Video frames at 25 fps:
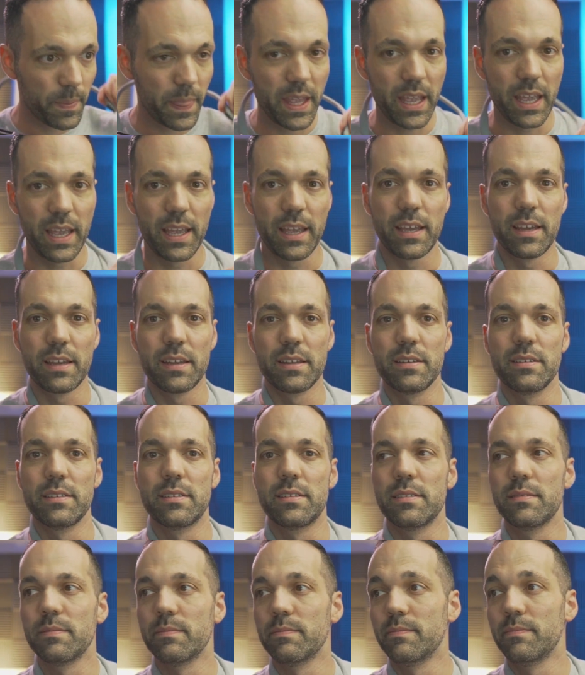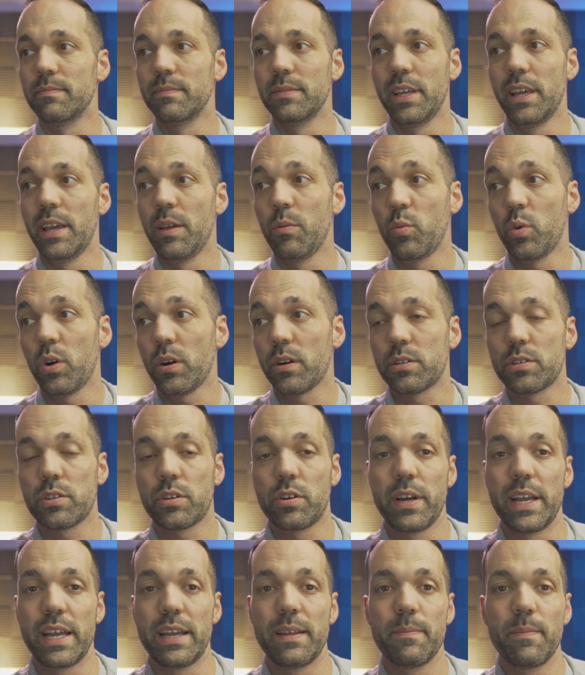and it works
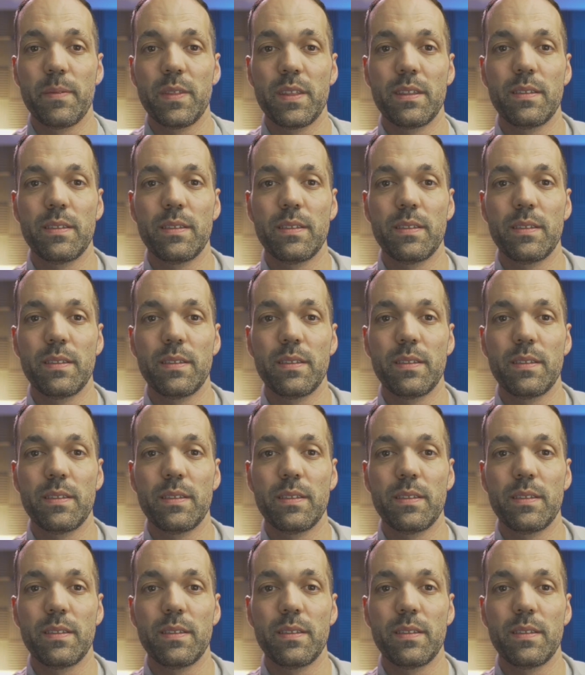great.